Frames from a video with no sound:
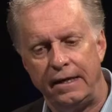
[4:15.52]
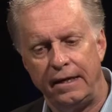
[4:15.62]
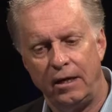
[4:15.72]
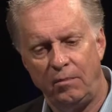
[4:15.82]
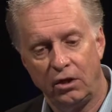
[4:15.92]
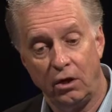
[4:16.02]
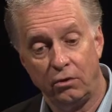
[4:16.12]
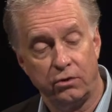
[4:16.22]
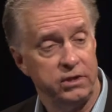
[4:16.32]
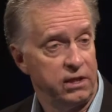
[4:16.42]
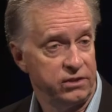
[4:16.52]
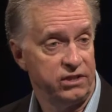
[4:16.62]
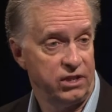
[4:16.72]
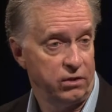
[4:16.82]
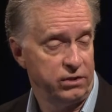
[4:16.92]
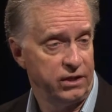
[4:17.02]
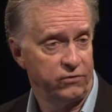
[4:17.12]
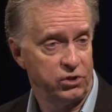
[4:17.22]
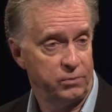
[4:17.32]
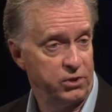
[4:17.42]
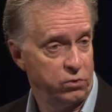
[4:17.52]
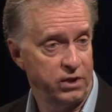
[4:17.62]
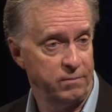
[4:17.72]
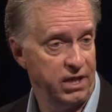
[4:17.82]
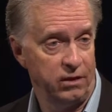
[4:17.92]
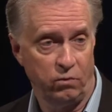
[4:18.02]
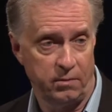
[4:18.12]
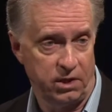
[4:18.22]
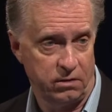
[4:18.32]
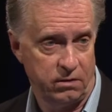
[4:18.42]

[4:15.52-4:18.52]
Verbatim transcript: Uh, among older adults, is there a difference between men and women?